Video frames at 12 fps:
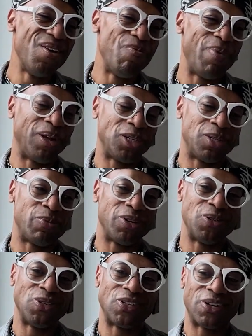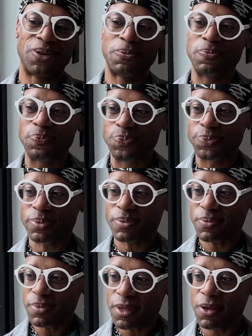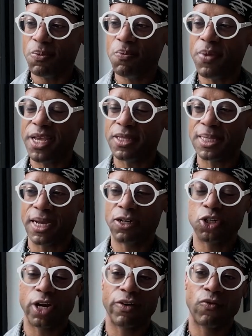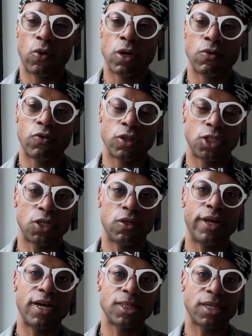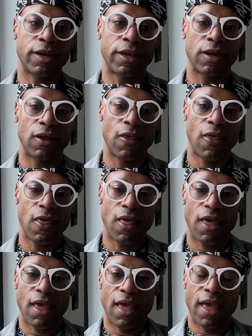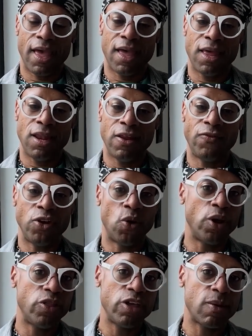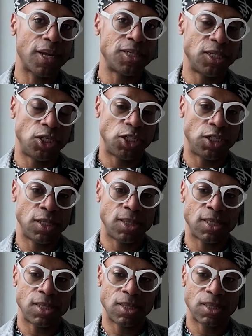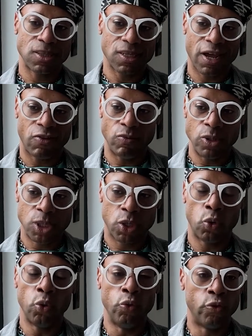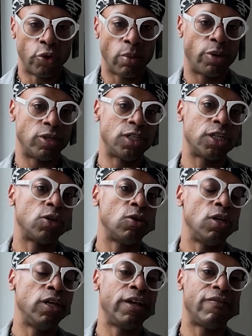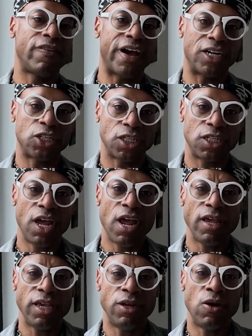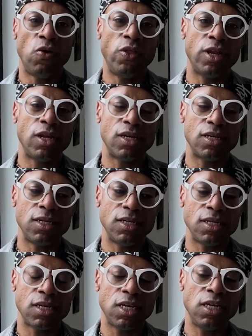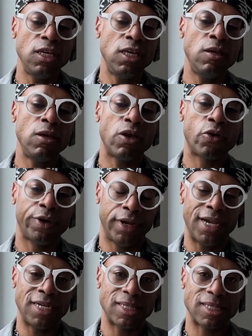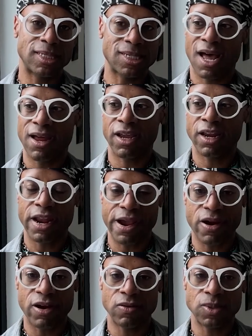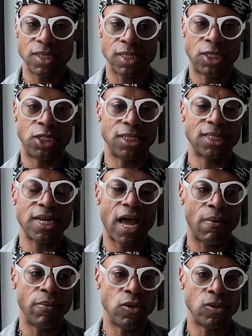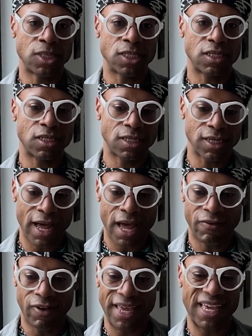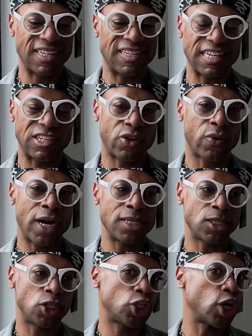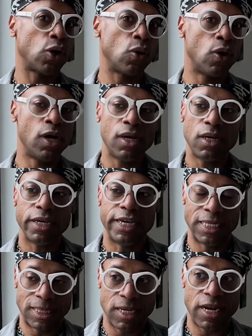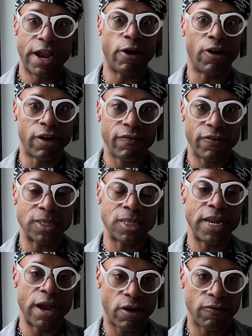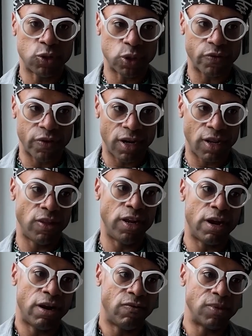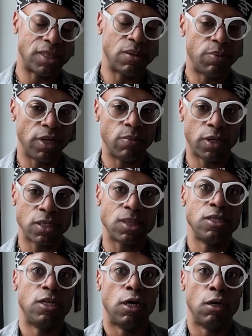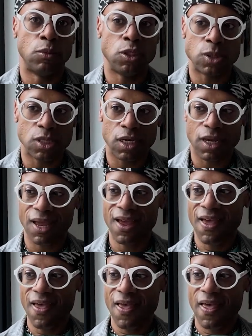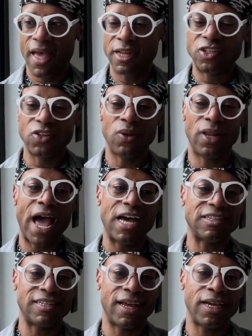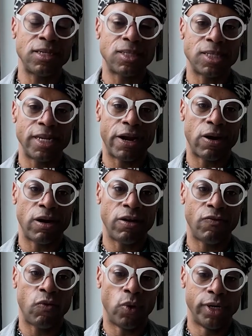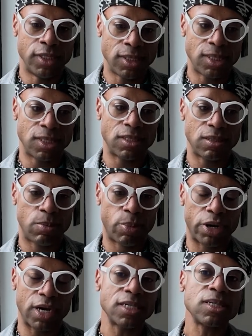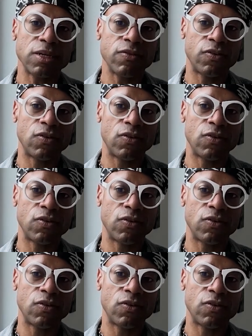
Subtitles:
Belgian producer, made the soundtrack for the show last night. And if you know anything about St. Jensen's kind of musical oeuvre, particularly in fashion, you know that he creates sonic narratives. It's just not music to kind of like accessorize a show. It's a narrative. It's narrative driven, and the narrative is the beat because duh, music. And so last night's narrative was percussive.